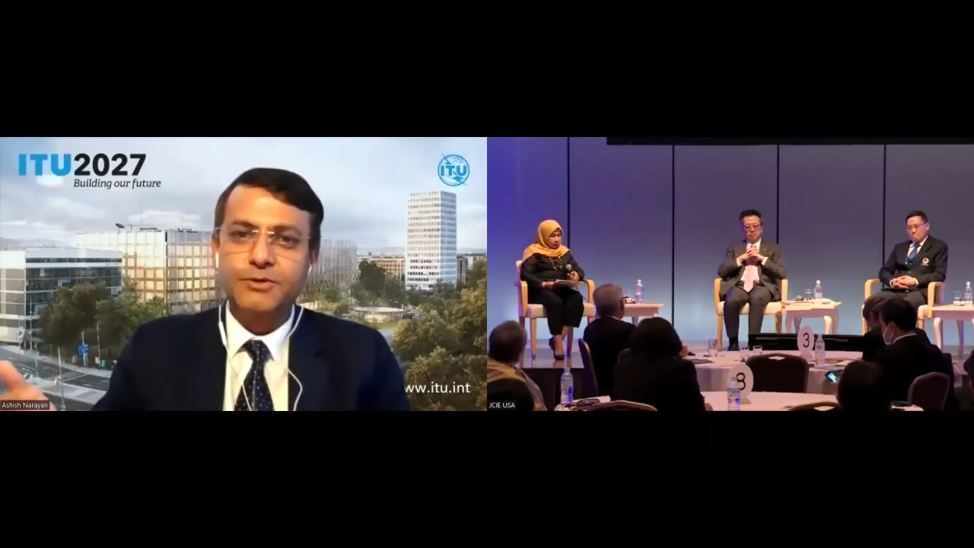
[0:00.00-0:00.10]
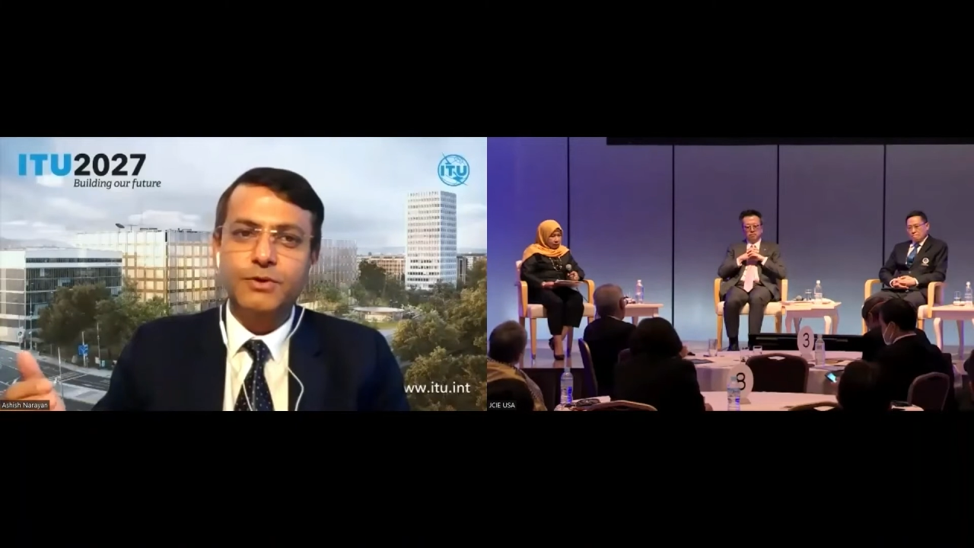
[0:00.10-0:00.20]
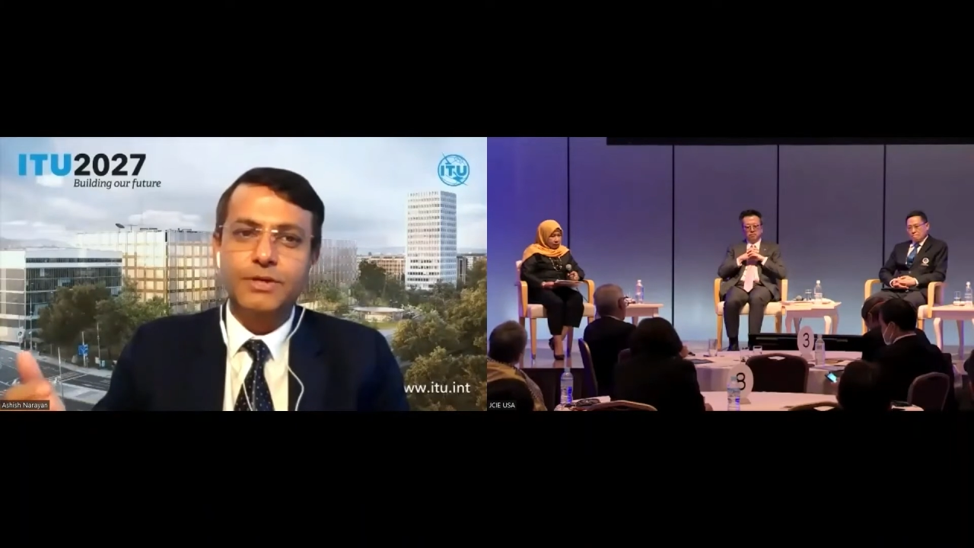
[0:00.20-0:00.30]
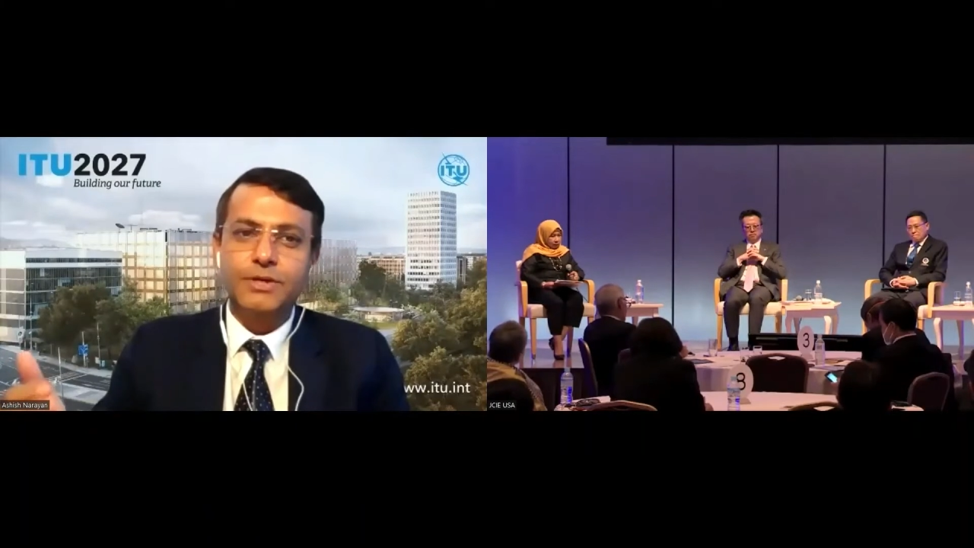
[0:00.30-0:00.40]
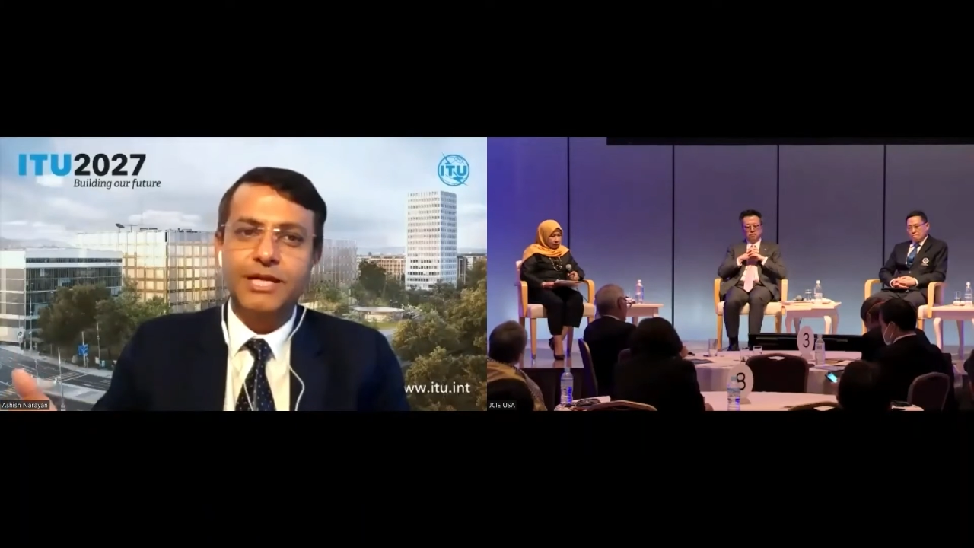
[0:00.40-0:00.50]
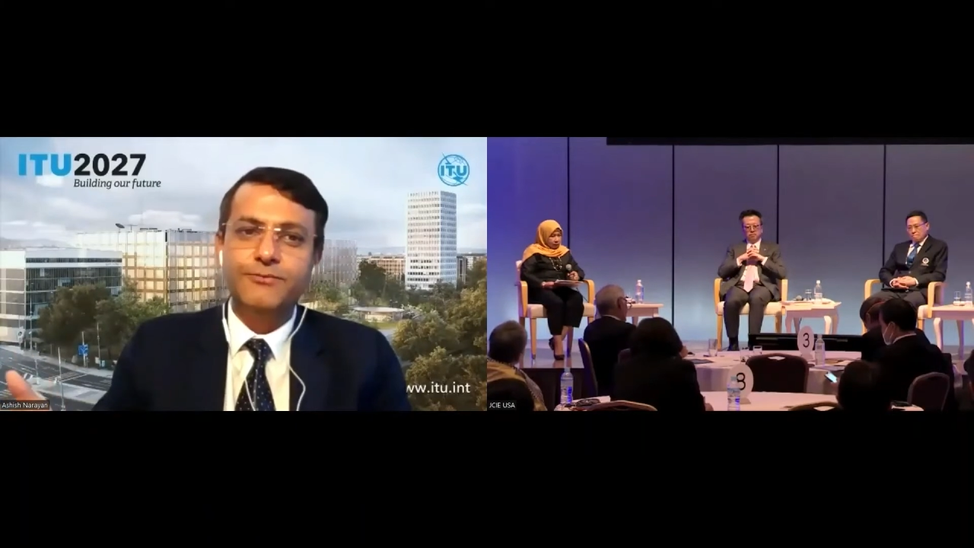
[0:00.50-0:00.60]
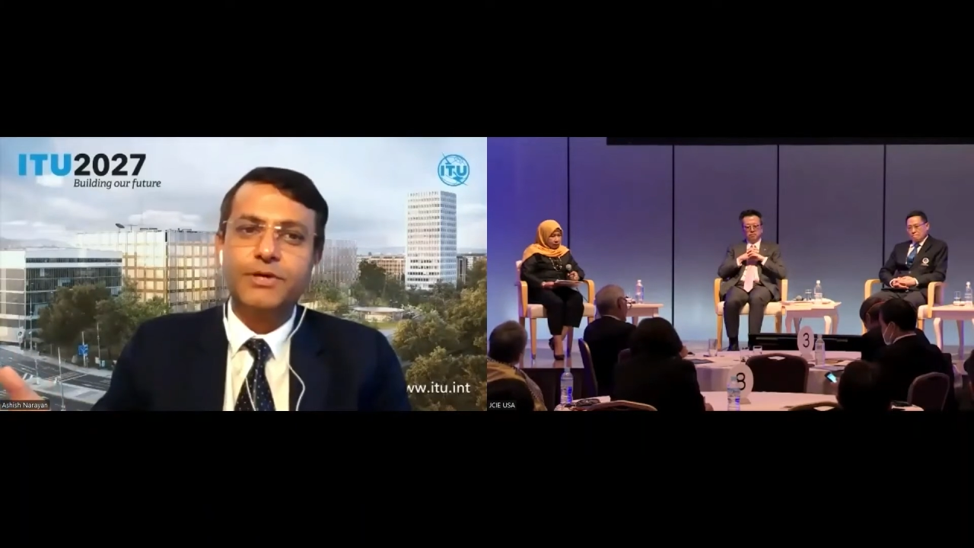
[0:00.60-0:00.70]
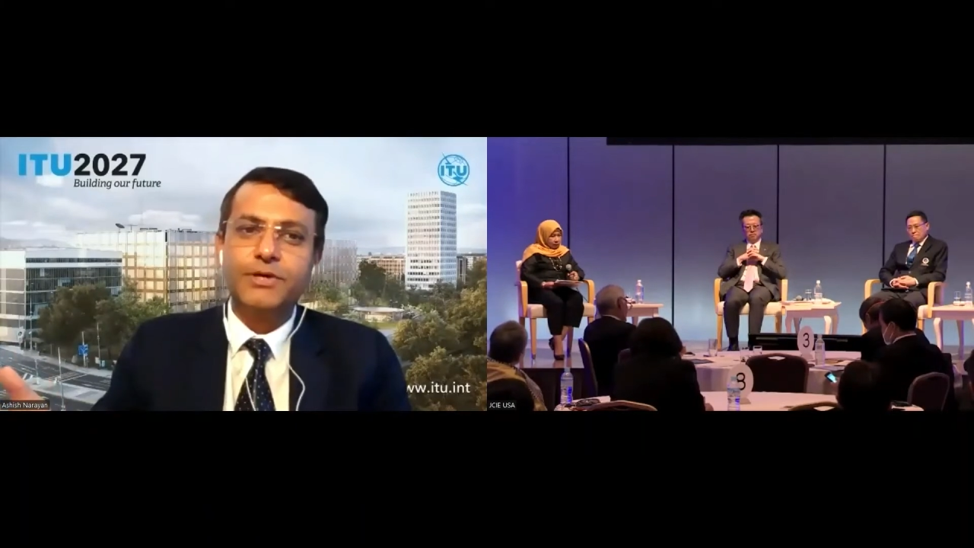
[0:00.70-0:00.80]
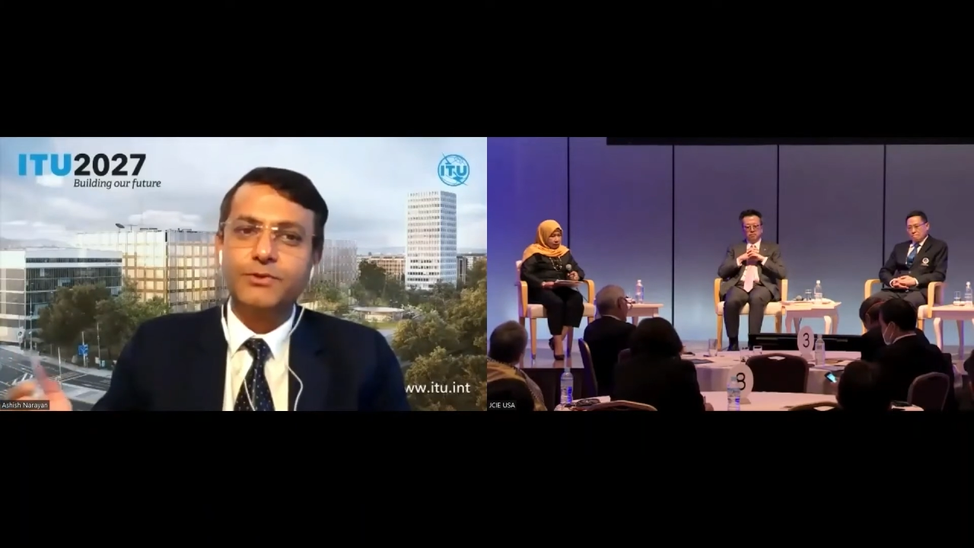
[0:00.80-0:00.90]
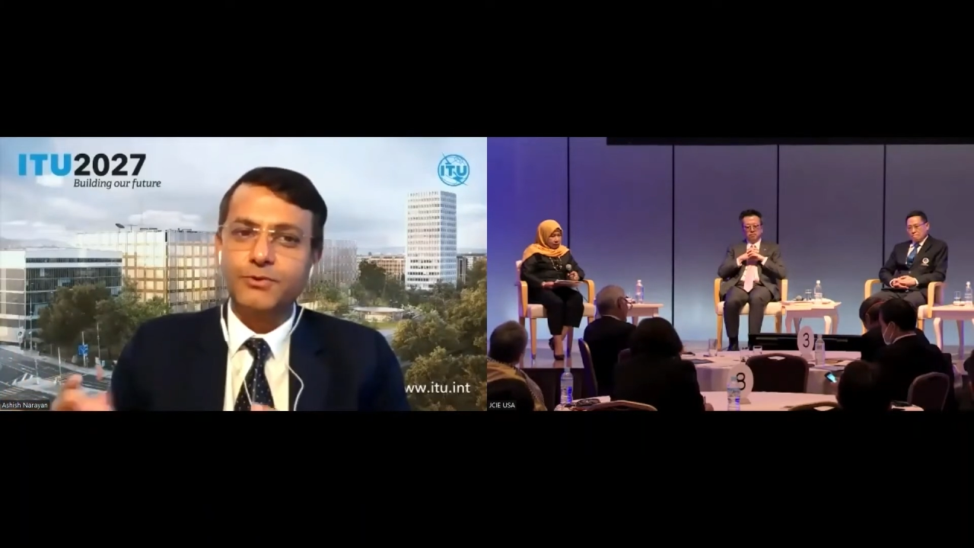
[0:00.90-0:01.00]
to
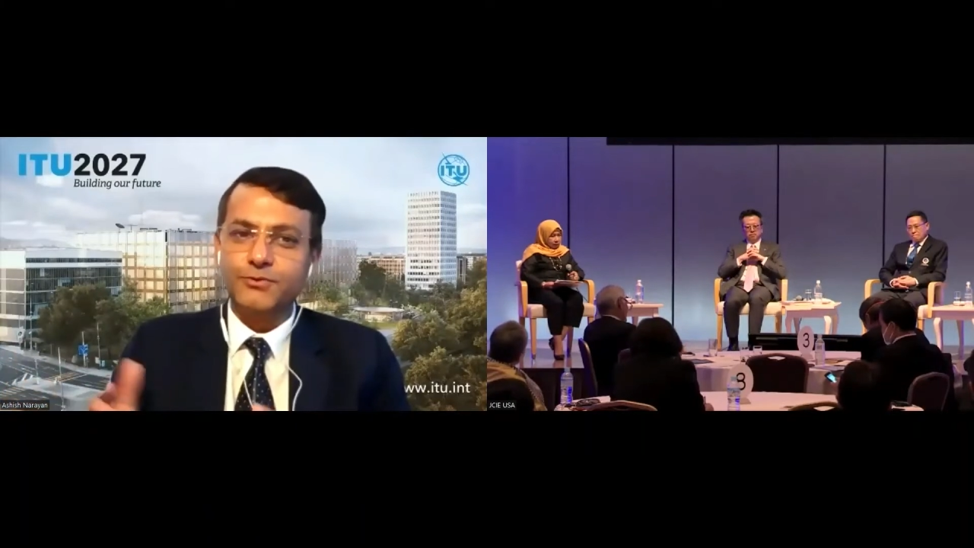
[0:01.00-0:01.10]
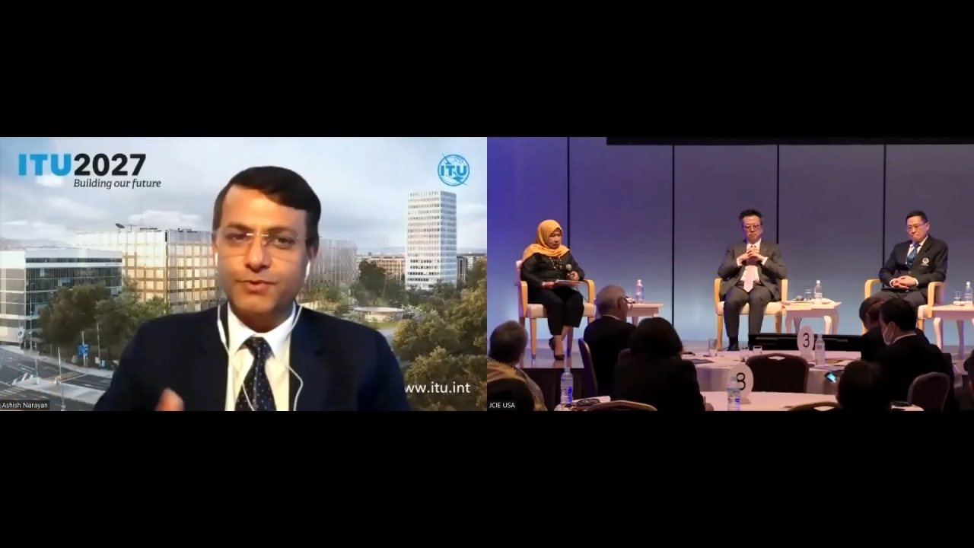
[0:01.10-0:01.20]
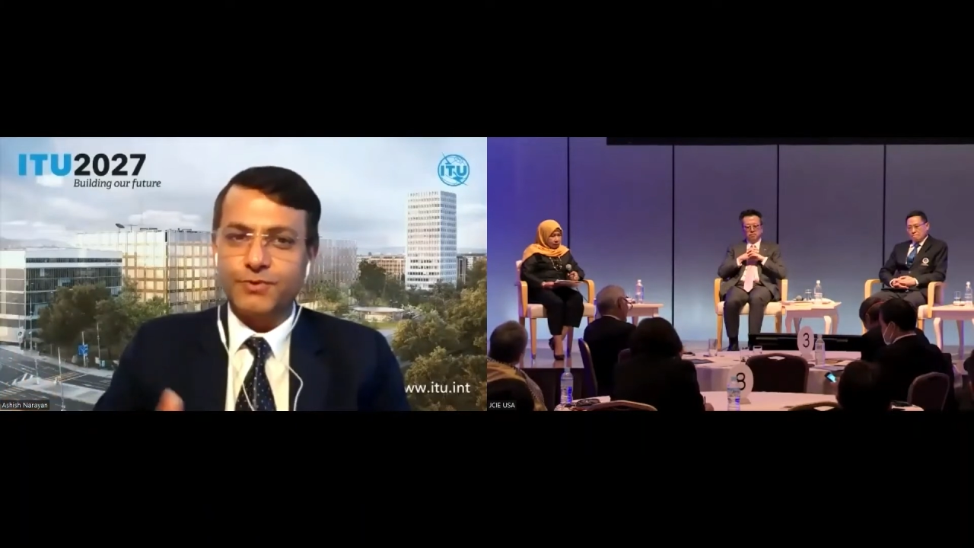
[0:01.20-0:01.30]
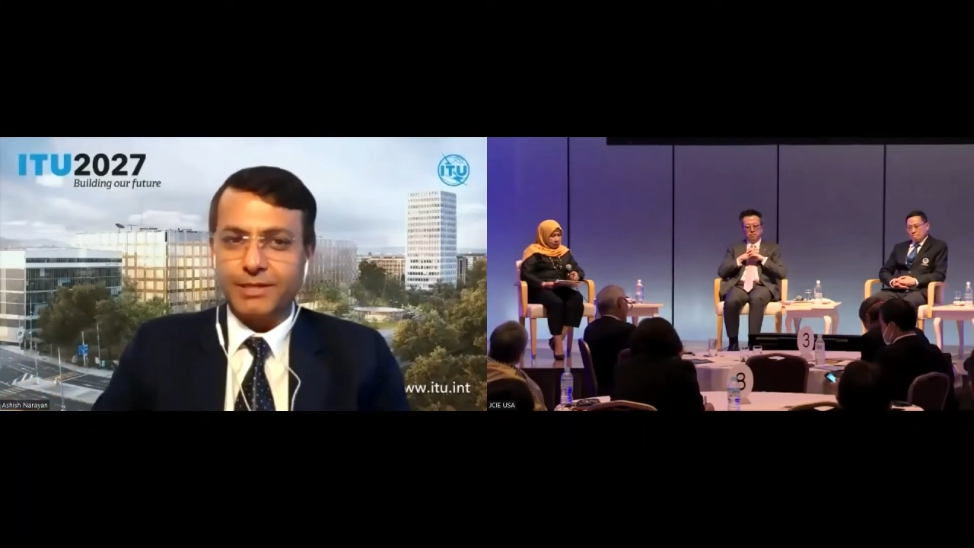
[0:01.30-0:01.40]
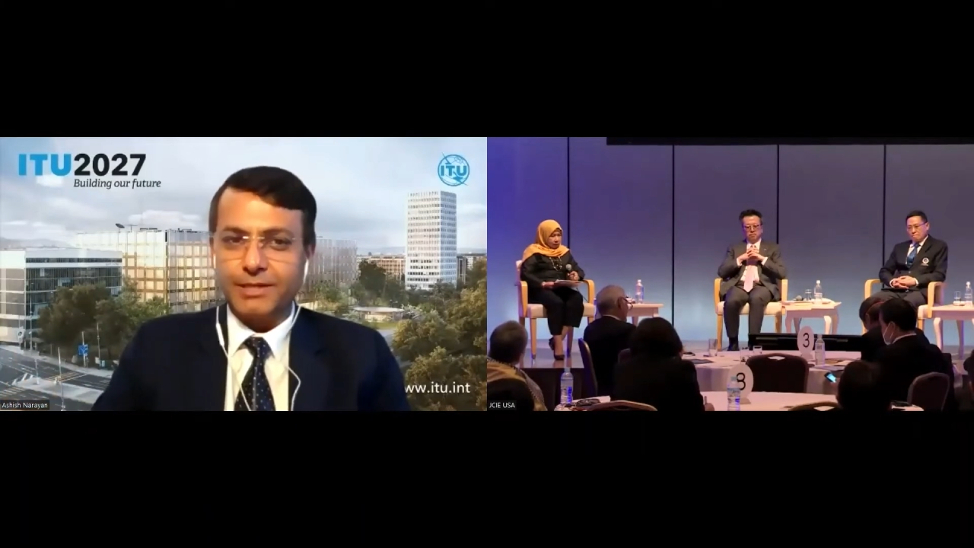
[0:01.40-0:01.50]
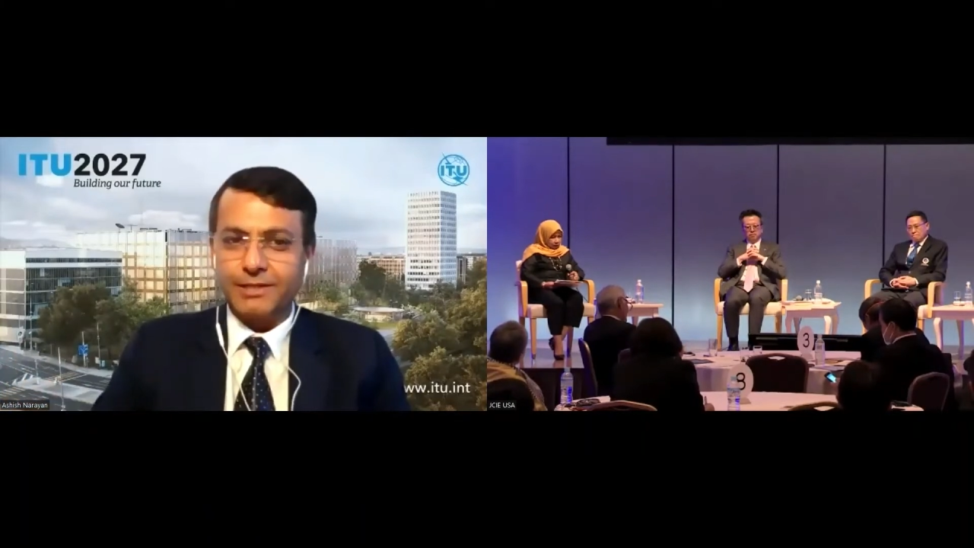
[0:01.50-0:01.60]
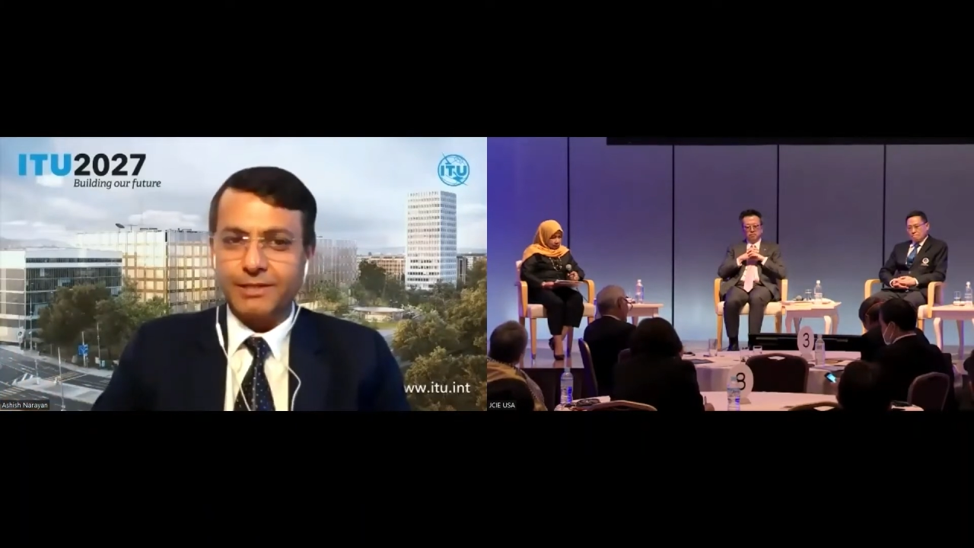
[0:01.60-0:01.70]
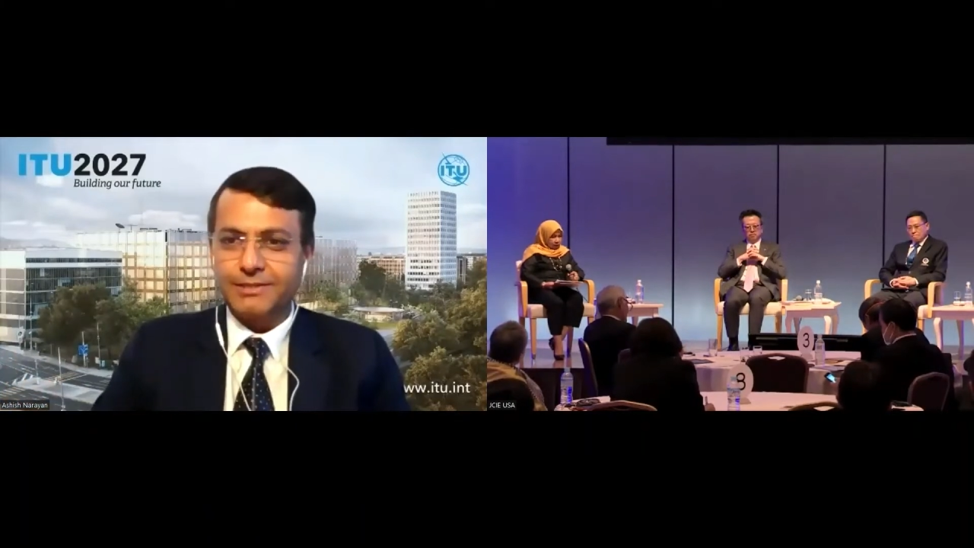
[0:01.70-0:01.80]
deliver on those verticals.